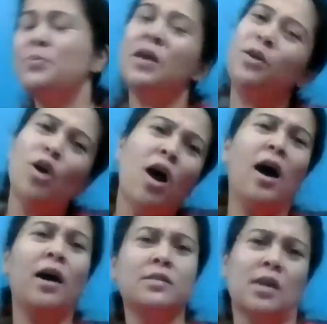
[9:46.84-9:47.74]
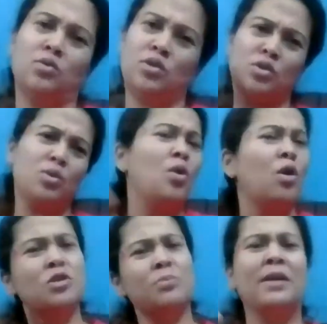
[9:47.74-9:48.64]
speak your heart out. It will
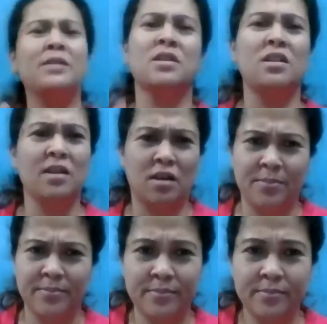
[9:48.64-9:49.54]
automatically come.